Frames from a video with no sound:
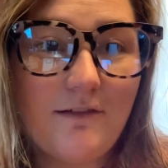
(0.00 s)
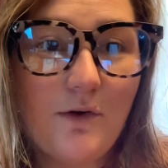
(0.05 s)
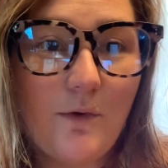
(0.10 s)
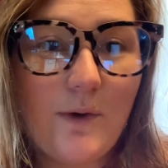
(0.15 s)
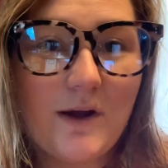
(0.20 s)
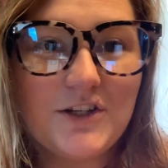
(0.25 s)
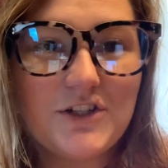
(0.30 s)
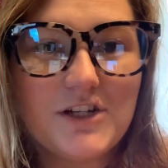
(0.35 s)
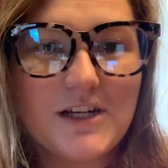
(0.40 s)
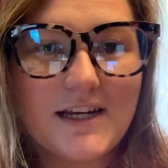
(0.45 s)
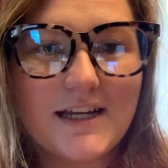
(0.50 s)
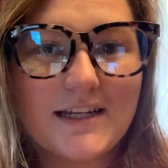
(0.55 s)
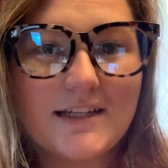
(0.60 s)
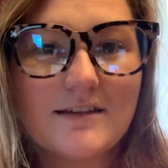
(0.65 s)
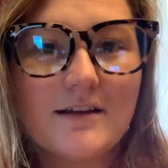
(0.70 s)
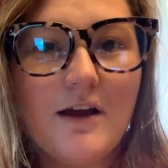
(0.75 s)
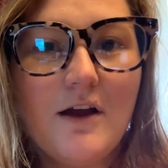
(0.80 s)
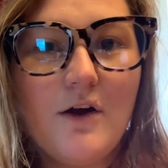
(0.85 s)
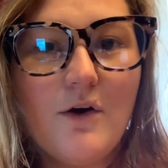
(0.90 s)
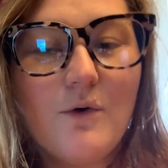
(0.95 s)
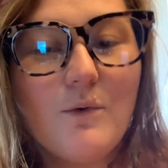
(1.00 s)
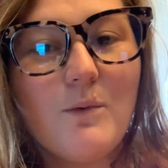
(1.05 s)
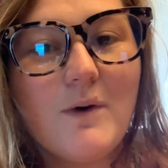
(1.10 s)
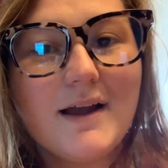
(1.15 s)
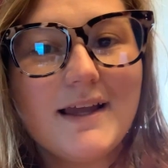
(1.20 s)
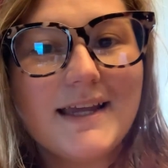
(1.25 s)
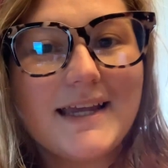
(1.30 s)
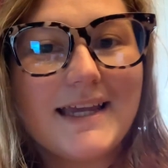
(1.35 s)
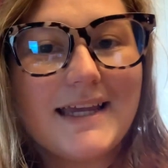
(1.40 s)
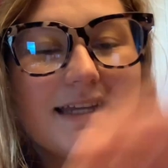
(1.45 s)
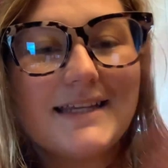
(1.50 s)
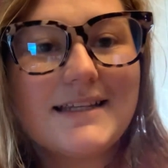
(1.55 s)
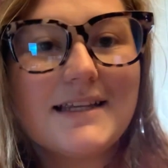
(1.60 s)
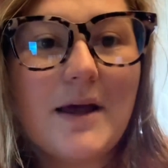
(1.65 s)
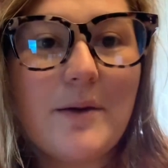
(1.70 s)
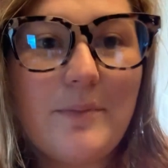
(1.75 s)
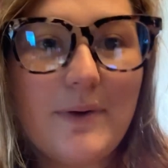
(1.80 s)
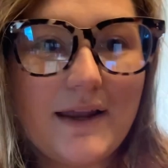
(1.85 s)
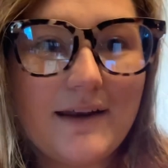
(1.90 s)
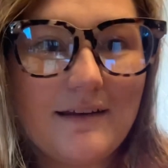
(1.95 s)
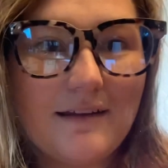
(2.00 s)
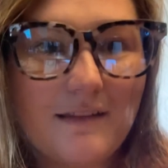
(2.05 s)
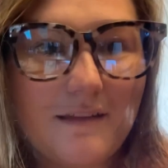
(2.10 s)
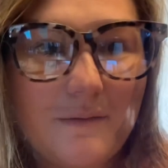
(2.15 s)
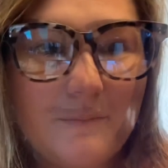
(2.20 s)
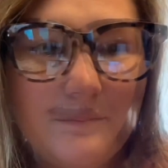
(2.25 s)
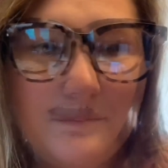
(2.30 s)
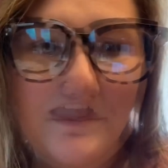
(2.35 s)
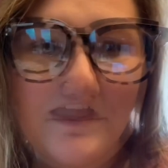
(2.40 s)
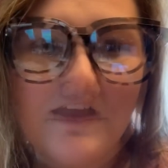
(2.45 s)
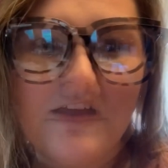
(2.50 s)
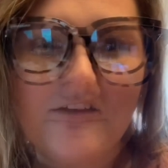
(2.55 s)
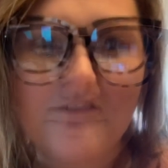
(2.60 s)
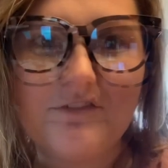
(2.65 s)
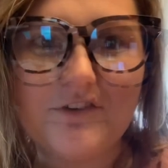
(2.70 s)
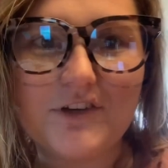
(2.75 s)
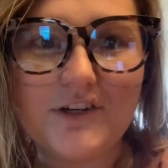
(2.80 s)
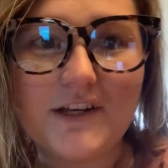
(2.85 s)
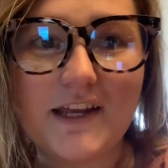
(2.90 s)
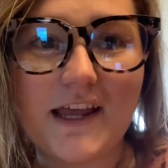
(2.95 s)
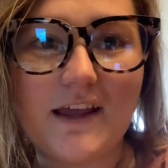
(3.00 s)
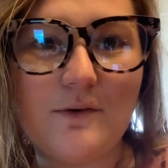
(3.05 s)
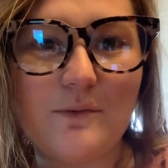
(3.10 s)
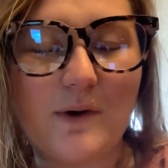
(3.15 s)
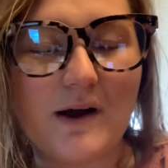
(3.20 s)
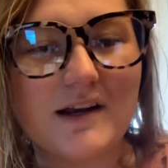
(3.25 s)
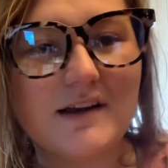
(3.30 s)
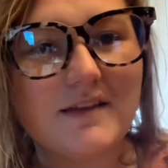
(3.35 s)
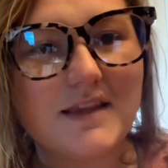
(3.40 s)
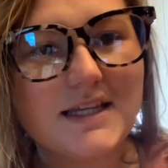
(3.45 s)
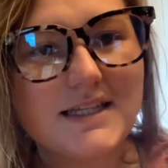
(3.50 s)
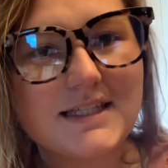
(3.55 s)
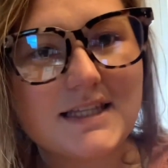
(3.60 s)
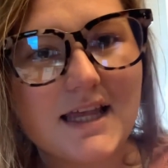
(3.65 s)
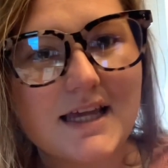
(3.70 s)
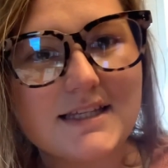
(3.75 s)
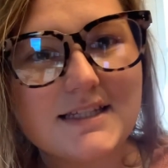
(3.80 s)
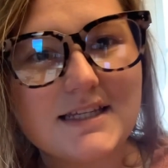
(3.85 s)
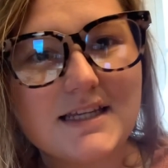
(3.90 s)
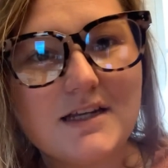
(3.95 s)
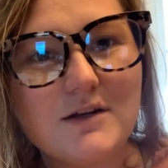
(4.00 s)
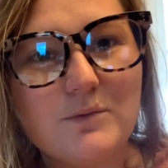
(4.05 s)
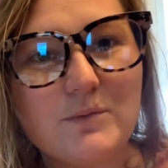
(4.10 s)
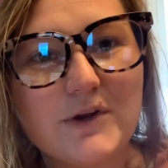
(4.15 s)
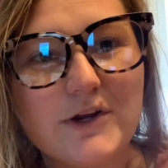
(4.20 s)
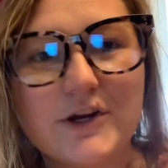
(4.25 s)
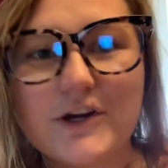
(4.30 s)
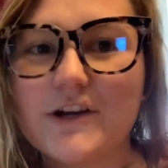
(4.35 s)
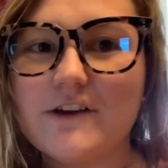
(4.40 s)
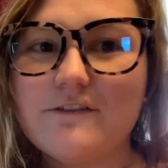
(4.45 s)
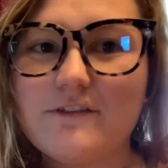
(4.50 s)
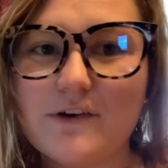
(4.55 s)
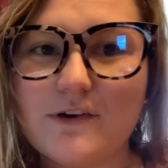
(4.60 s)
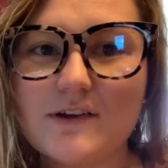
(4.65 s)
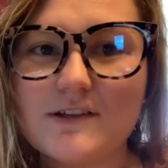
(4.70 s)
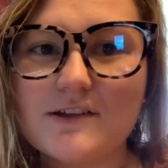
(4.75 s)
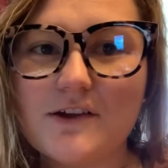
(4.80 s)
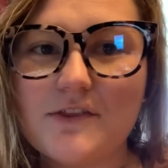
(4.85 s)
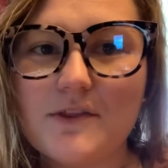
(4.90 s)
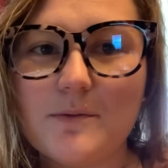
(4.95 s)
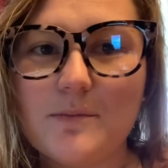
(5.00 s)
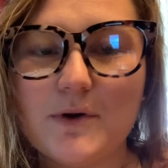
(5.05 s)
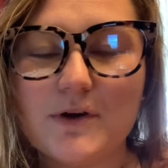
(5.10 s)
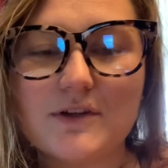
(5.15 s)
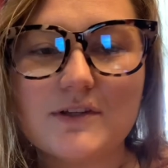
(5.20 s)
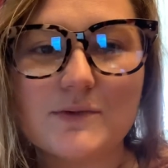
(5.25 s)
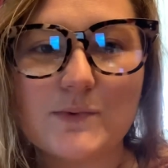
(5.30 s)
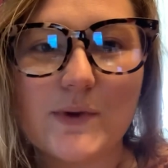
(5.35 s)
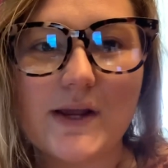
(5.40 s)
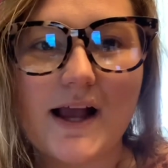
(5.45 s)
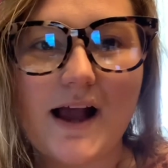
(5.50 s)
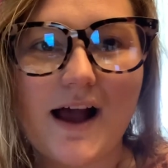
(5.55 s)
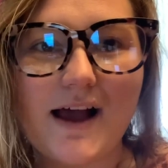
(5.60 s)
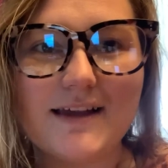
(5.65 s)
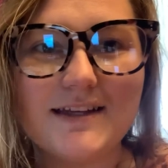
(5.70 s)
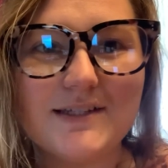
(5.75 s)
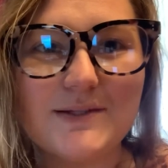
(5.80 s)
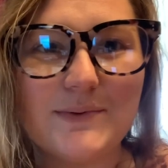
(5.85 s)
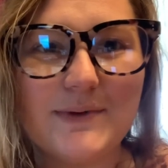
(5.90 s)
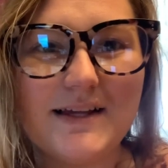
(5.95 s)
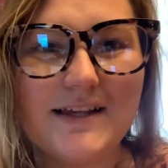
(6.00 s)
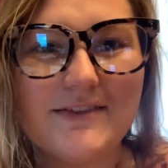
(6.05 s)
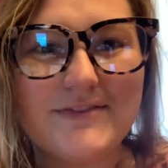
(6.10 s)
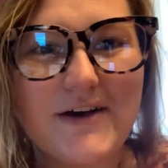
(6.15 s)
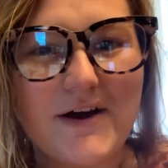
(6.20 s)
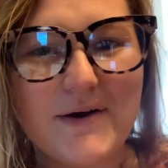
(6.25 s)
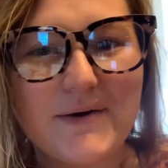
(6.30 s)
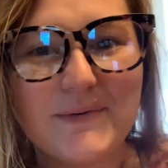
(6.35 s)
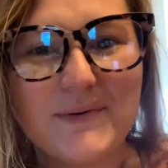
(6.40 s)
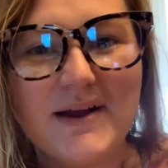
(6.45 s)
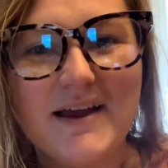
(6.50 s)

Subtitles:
question is, what is a pendulum? For day 1 of this lesson, we are going to focus on the book Swing High, Swing Low.